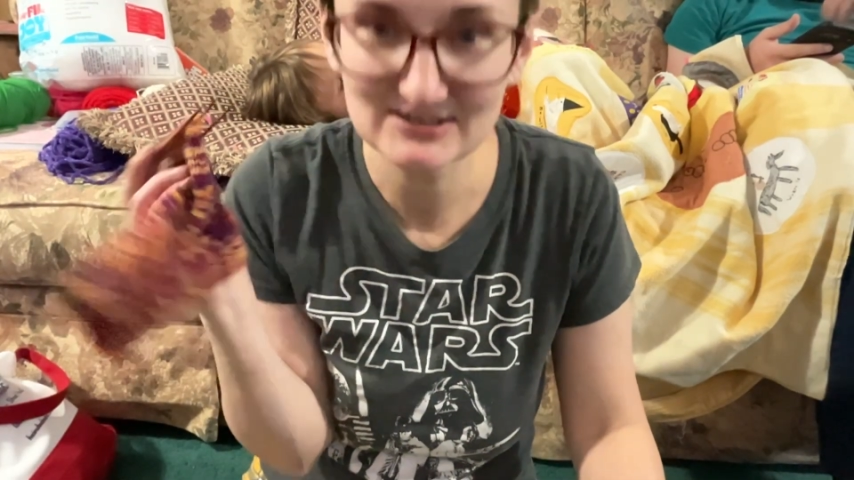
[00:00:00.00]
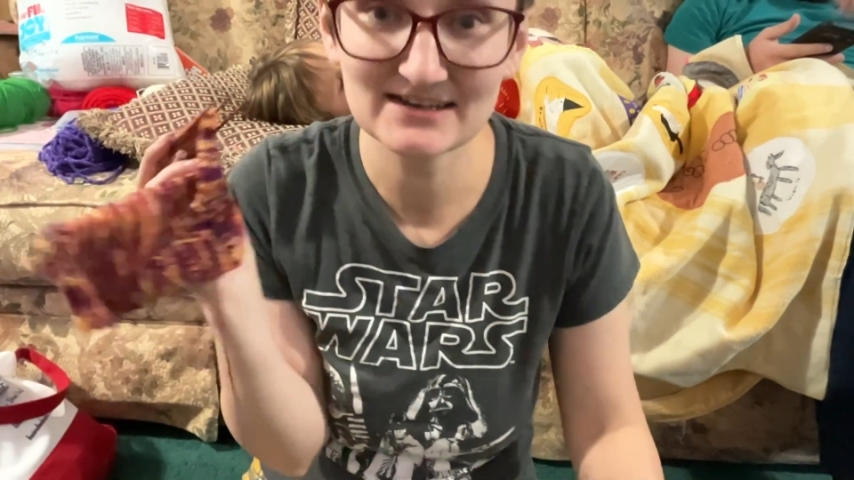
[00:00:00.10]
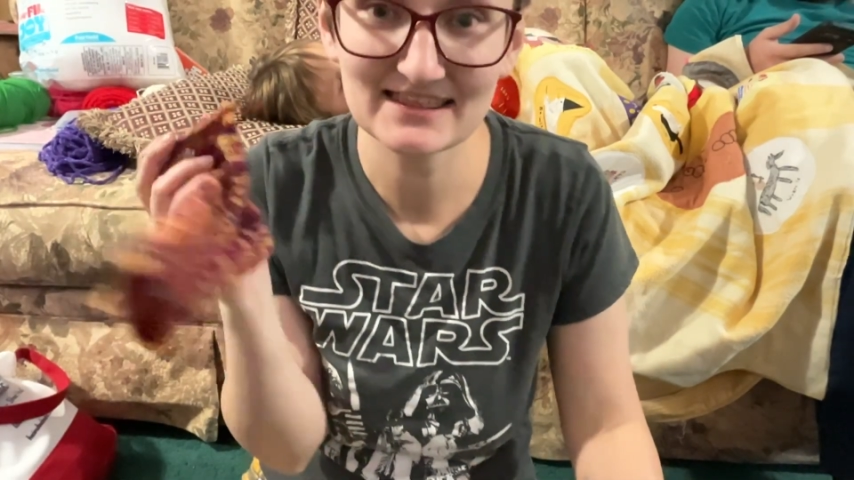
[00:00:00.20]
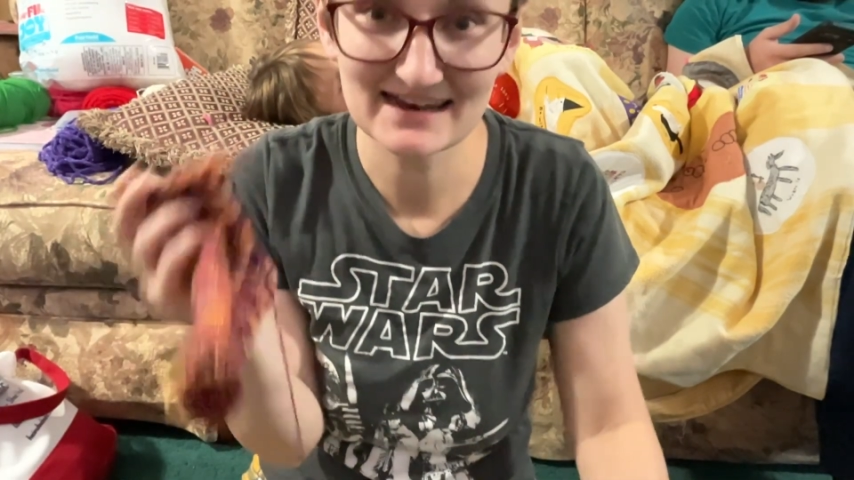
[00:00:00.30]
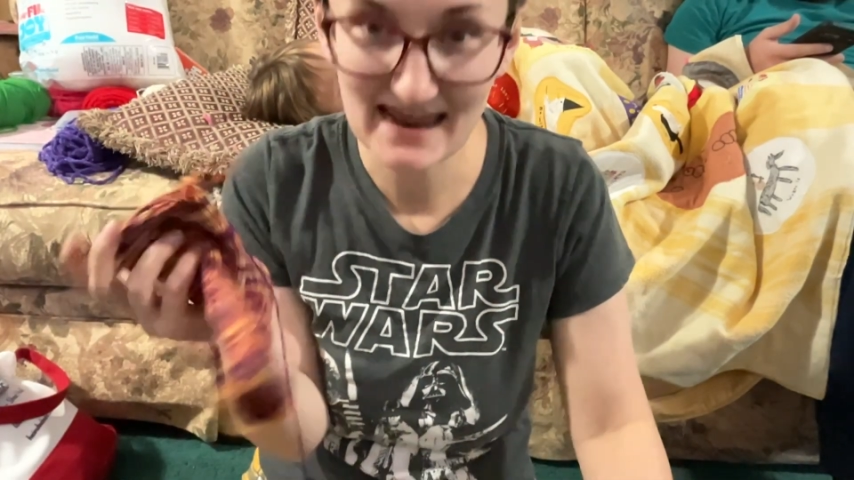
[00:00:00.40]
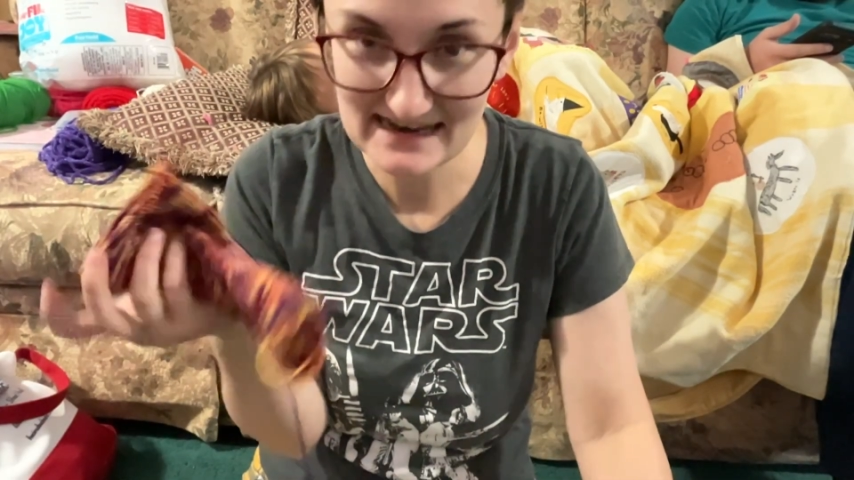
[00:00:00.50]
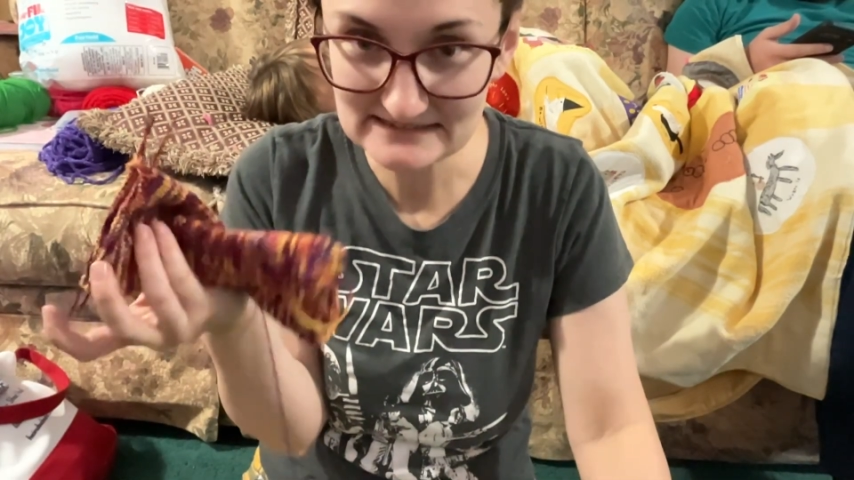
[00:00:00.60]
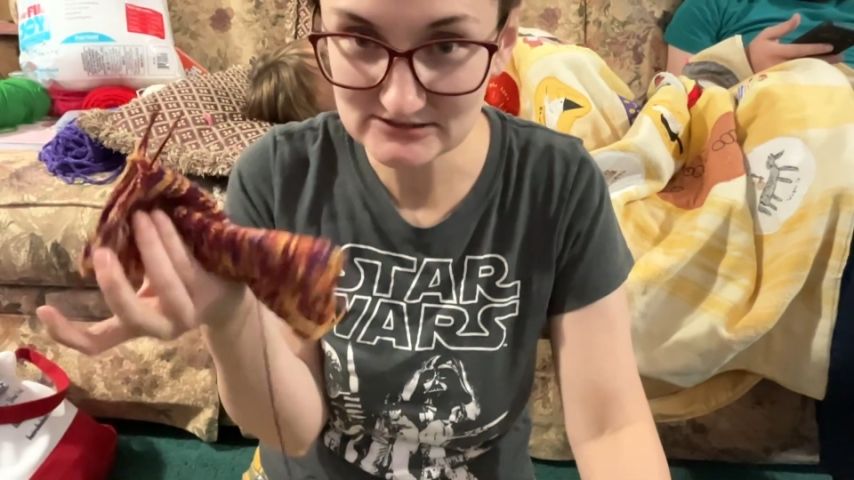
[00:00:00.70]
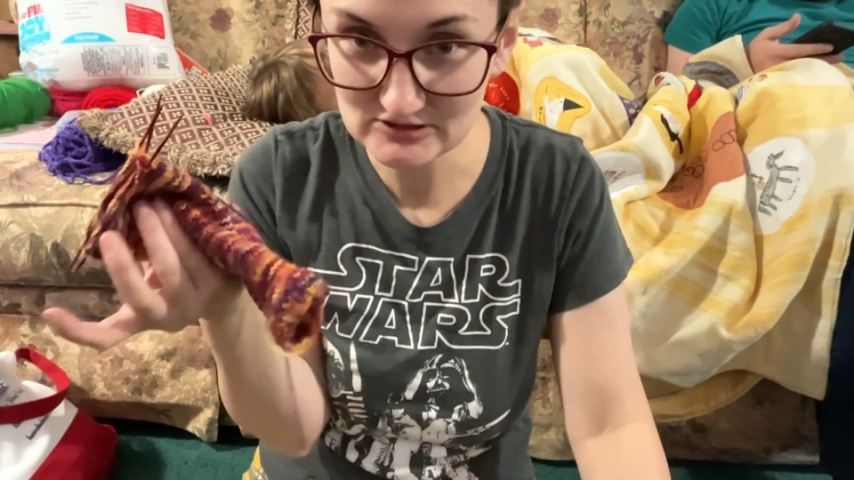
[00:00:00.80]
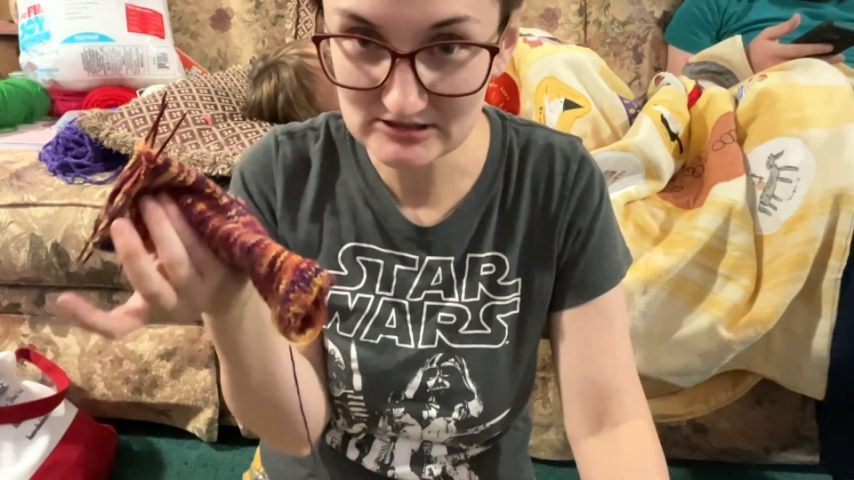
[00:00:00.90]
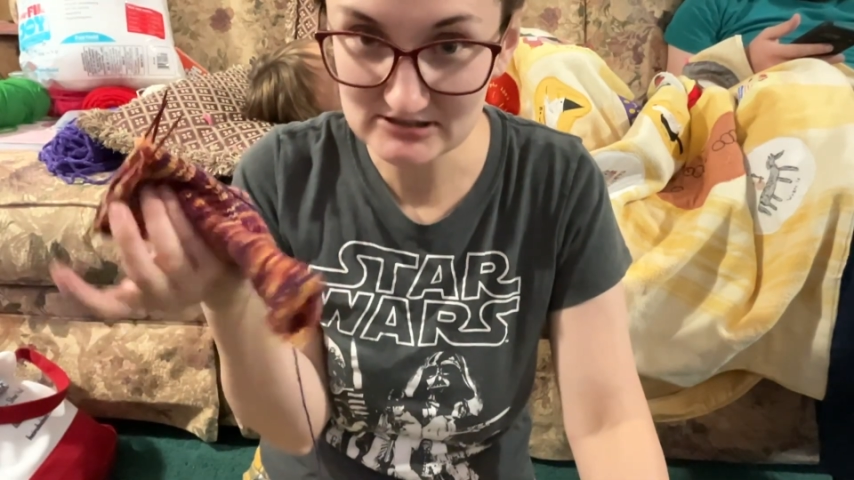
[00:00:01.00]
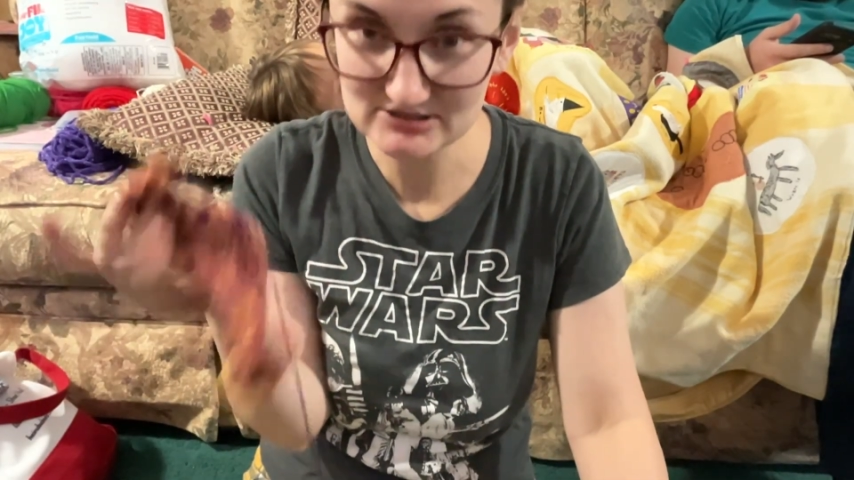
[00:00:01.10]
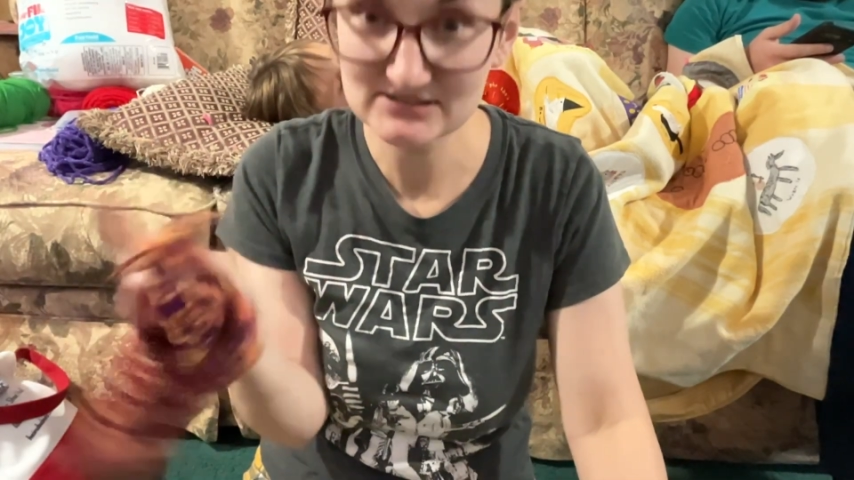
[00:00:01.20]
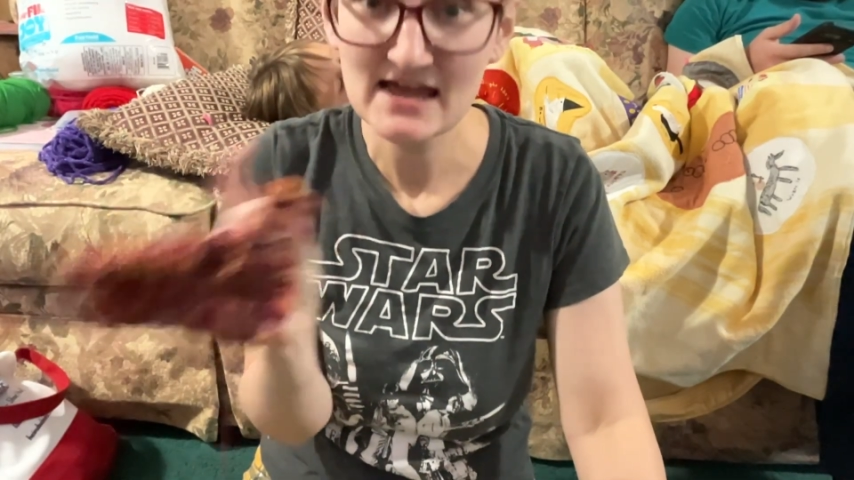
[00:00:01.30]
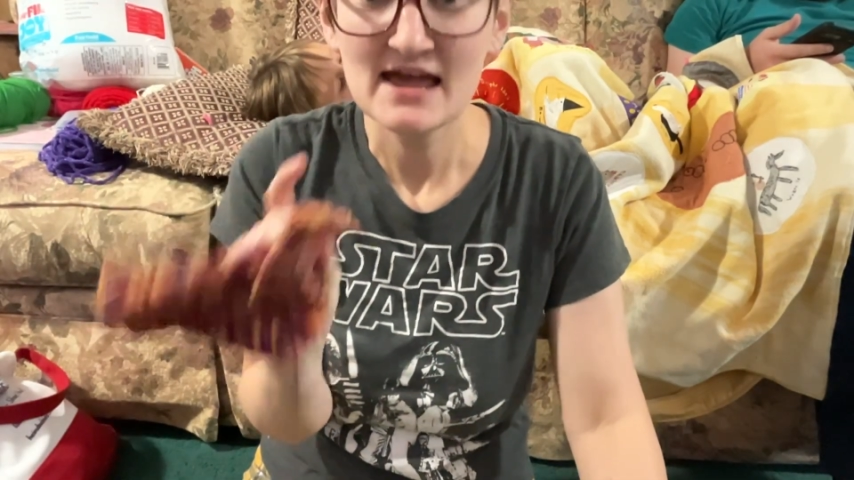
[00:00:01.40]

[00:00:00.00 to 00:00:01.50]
I did the 9-inch circulars,